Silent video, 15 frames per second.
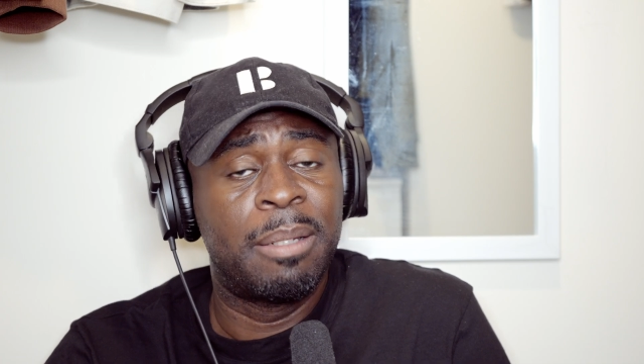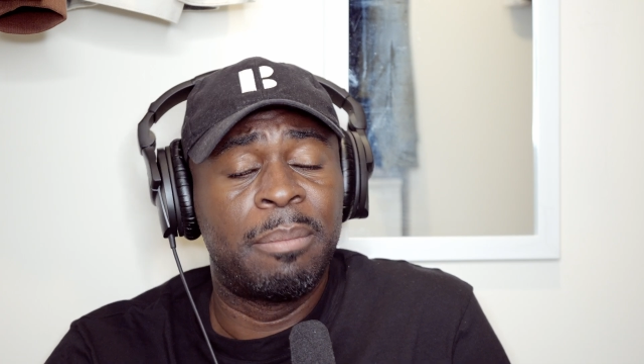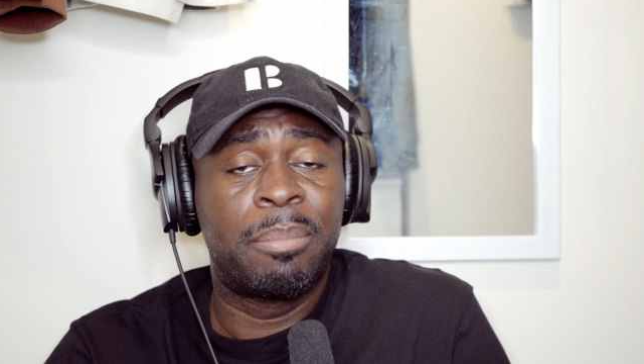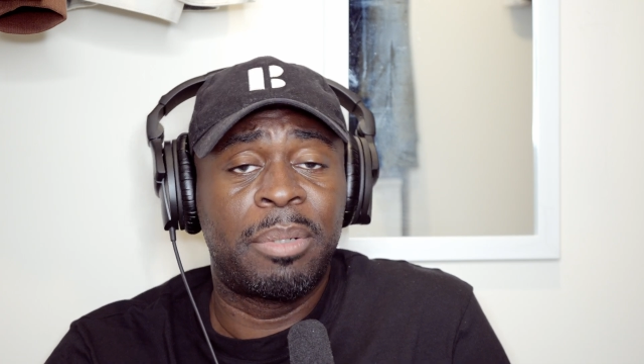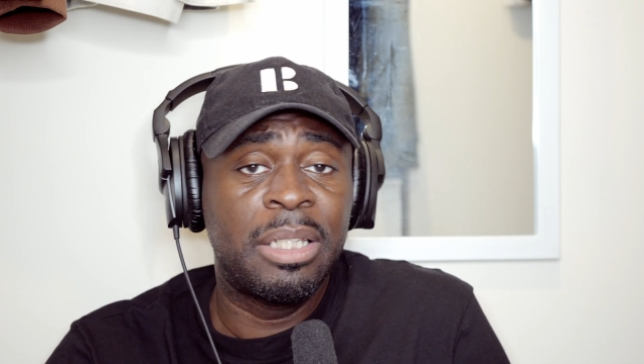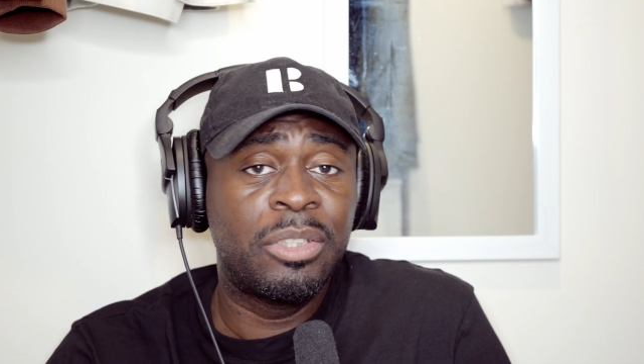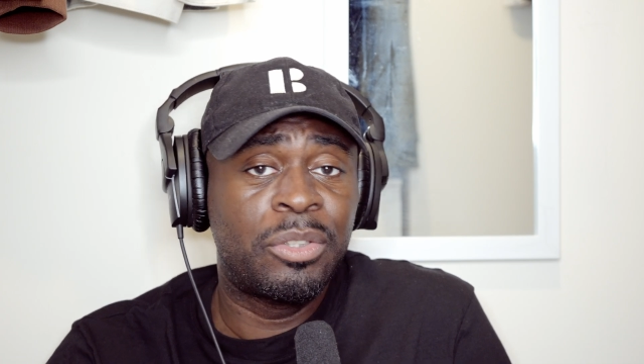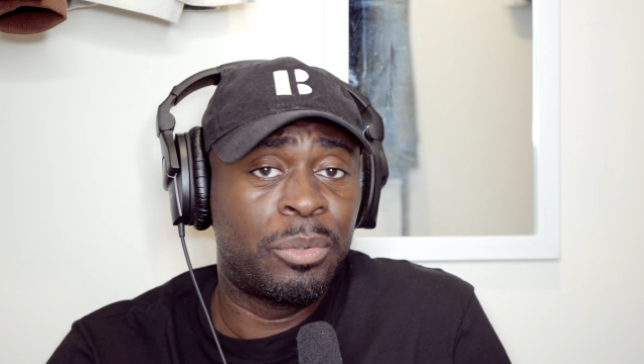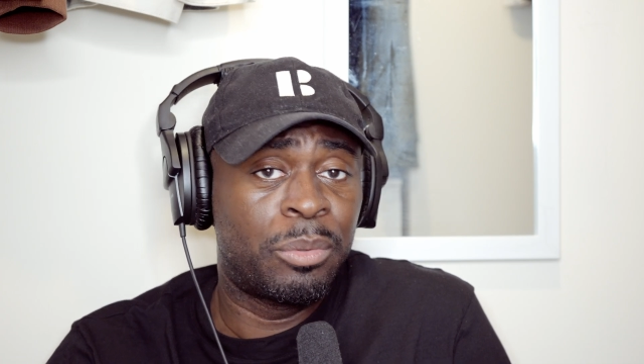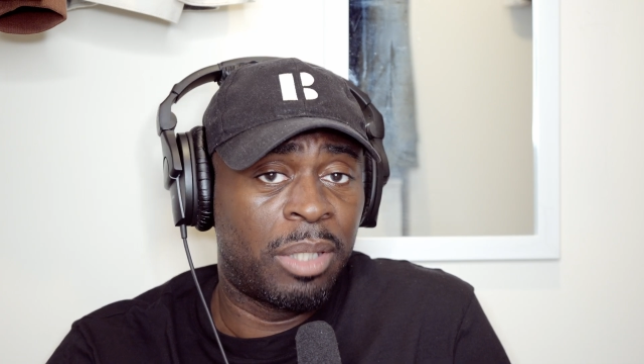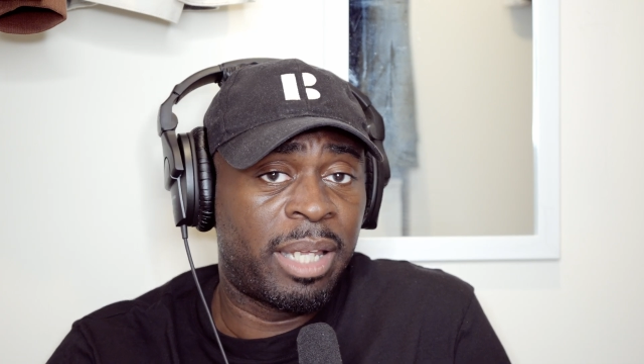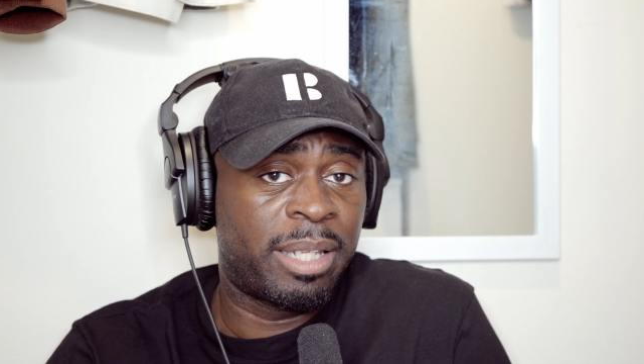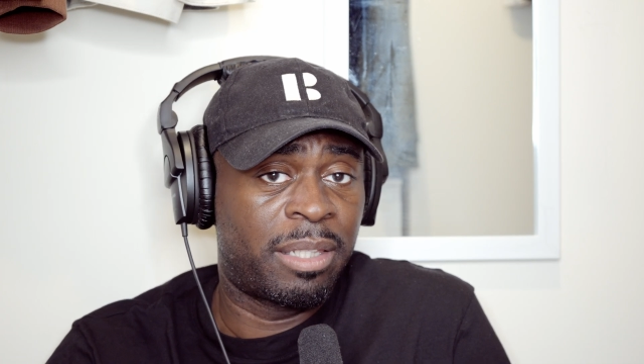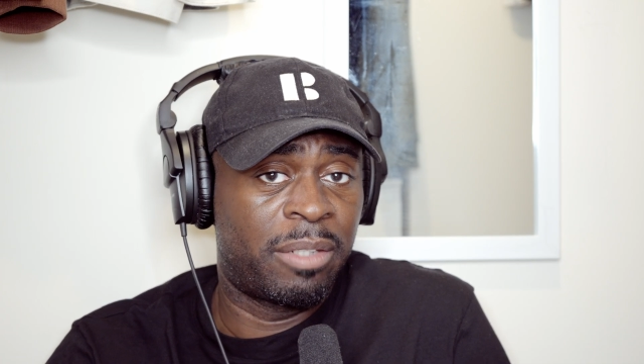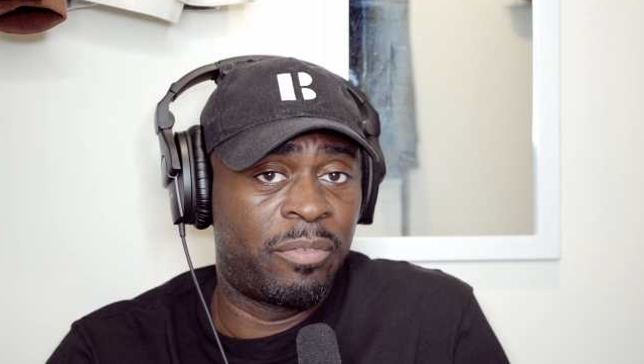please do
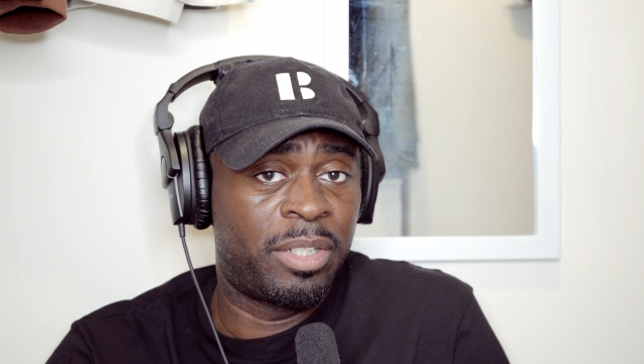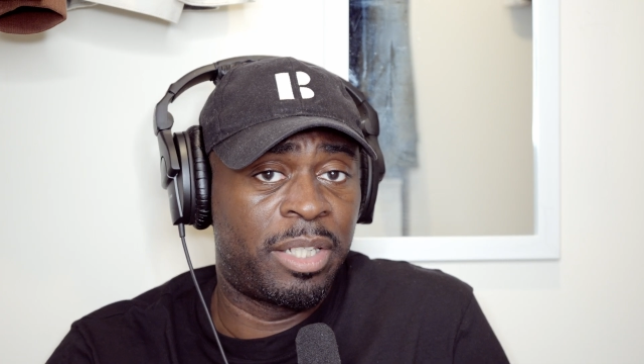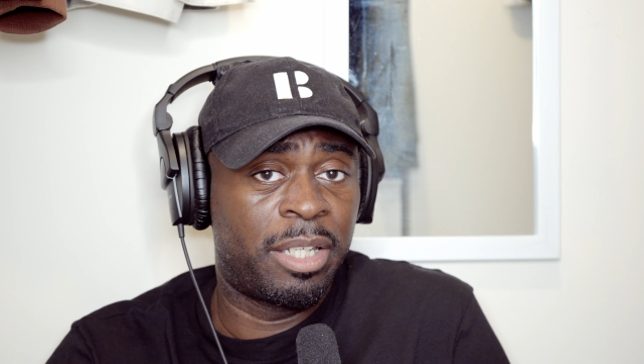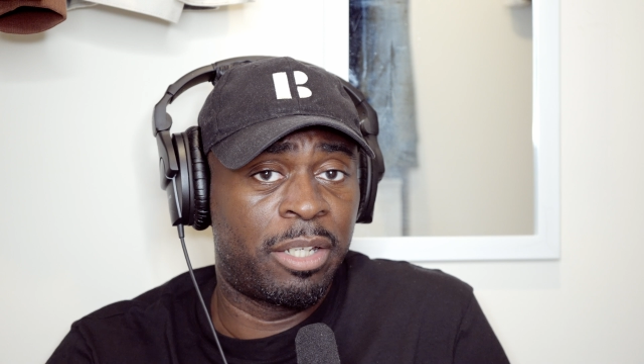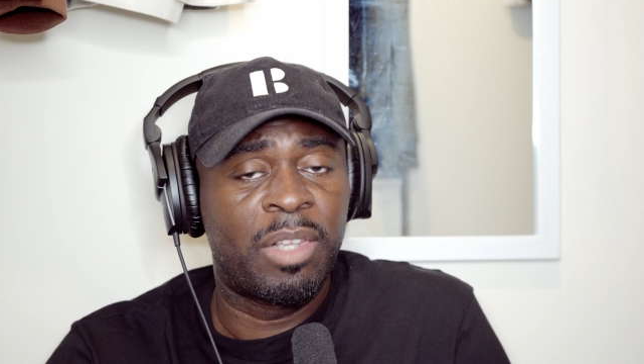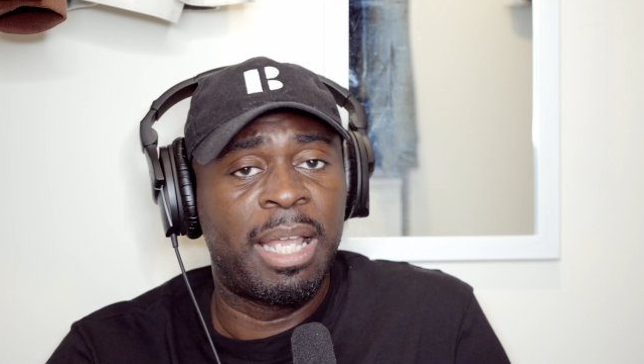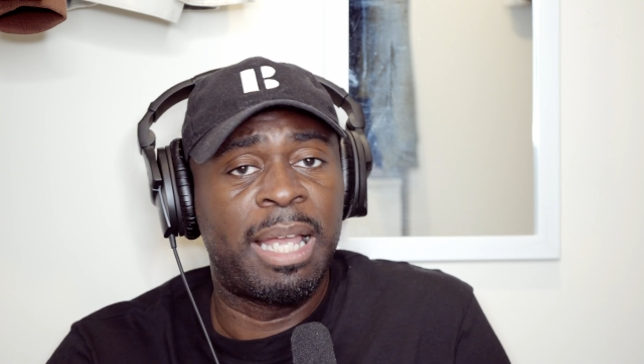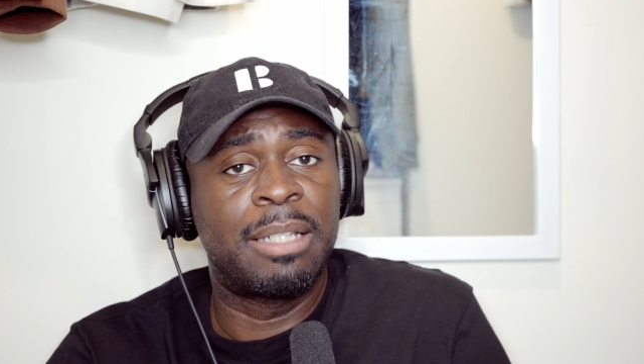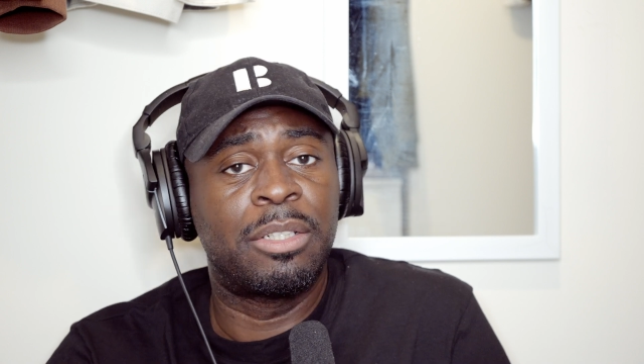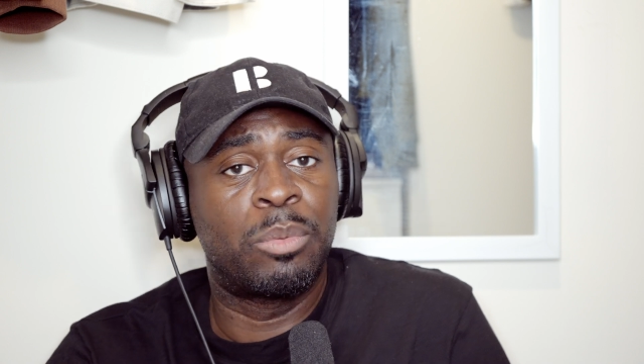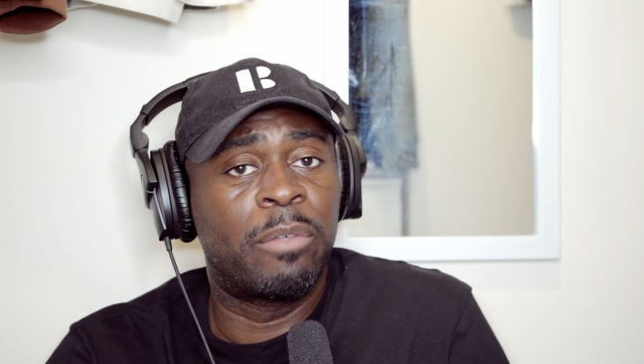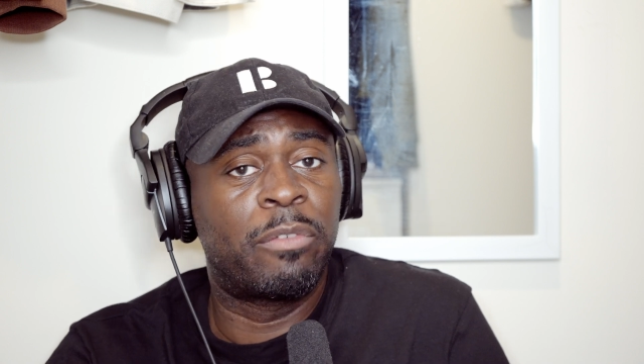like the video, and to